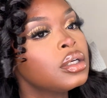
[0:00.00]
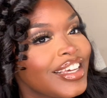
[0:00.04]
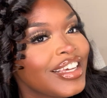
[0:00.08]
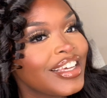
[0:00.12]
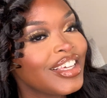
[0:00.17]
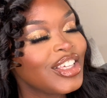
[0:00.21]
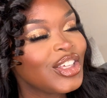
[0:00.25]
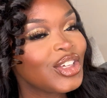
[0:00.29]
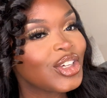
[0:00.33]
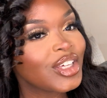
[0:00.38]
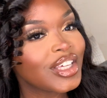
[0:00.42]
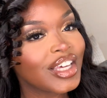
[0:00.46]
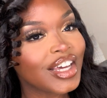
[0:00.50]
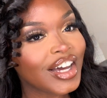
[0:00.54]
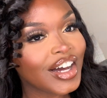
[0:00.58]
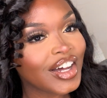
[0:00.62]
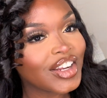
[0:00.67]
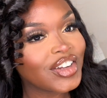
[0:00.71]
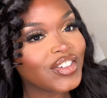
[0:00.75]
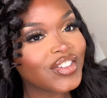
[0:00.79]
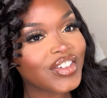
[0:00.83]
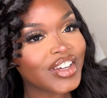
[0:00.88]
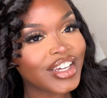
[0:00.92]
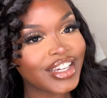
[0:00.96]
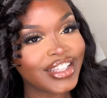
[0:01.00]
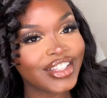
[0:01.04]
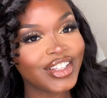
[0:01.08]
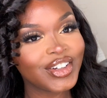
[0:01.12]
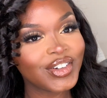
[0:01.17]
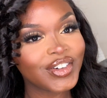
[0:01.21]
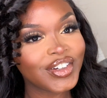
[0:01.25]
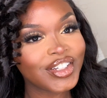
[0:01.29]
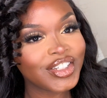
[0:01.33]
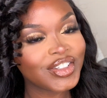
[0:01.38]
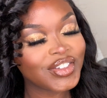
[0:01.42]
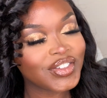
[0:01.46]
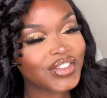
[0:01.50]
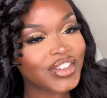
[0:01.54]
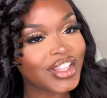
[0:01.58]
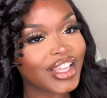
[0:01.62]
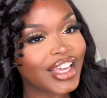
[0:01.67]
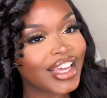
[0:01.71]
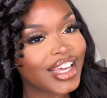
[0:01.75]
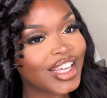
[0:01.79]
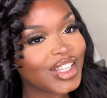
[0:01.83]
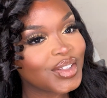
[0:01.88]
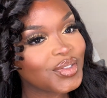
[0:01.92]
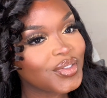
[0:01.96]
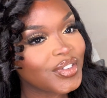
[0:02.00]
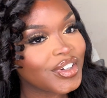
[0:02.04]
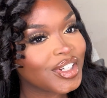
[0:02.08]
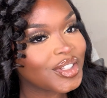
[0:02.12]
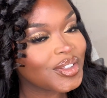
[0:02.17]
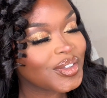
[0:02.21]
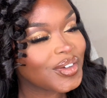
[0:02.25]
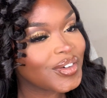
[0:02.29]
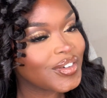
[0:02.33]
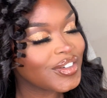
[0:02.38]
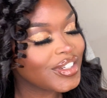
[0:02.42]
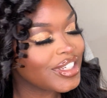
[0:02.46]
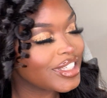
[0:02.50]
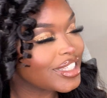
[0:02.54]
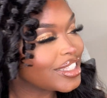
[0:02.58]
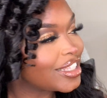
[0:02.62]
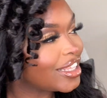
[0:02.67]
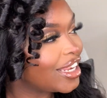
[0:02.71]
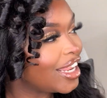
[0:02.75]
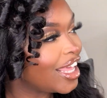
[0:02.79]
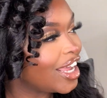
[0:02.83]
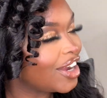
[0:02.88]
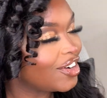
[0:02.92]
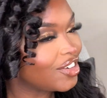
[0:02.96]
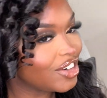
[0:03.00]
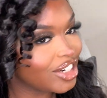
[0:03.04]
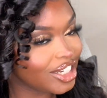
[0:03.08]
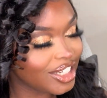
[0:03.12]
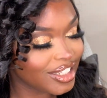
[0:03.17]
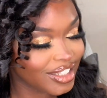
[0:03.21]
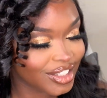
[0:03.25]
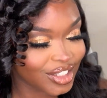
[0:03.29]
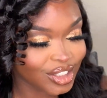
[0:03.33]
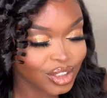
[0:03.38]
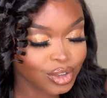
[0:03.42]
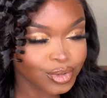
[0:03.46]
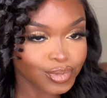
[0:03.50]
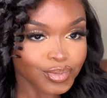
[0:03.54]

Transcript: You can kind of hear the crunch of the hairspray as well, which is hilarious,